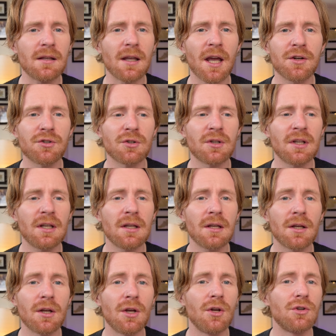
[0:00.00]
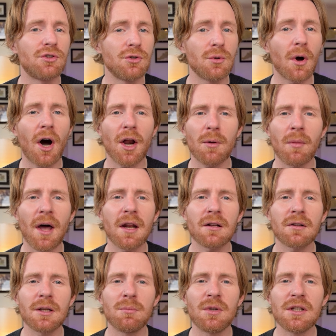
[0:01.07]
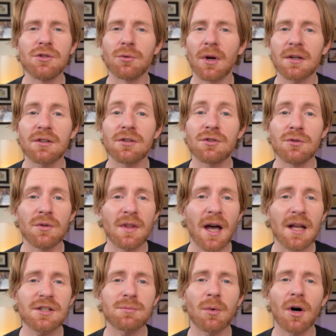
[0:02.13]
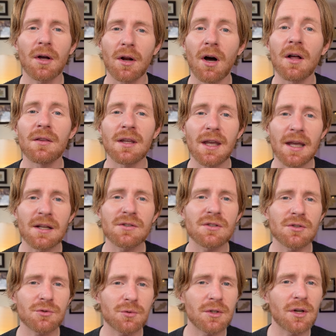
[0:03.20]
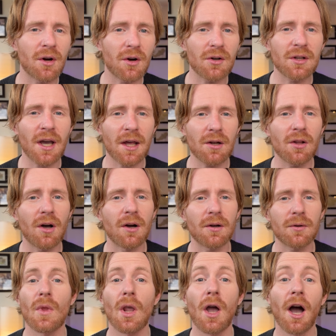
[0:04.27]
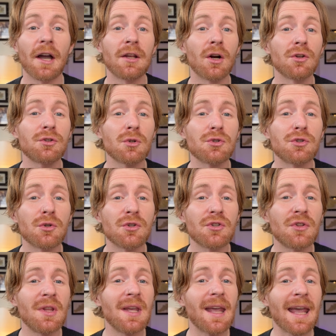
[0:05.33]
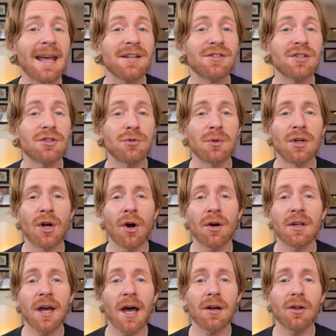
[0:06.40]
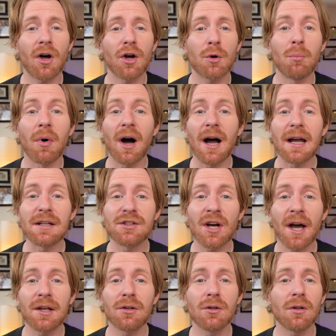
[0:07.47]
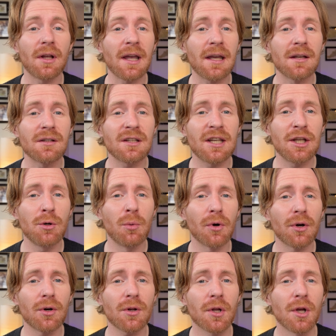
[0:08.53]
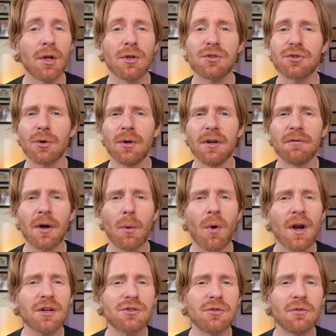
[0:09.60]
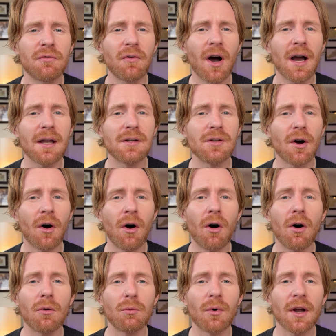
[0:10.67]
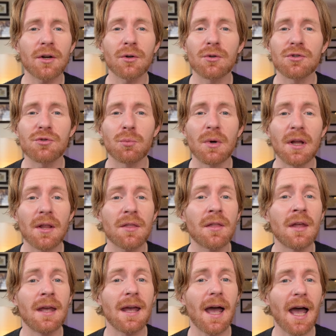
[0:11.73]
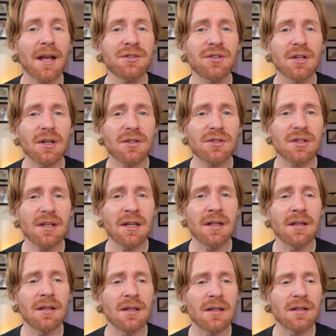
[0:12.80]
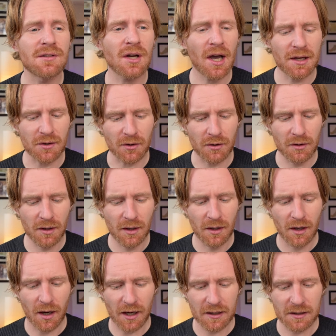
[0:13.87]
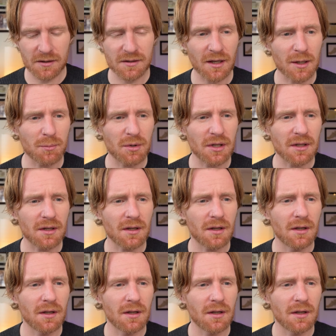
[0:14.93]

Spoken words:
Enter key to automatically be directed to that spot on the Ancestry card catalog. I can also search the Ancestry card catalog by title and keyword. So if I wanted to find all records with Essex in the title, I can type in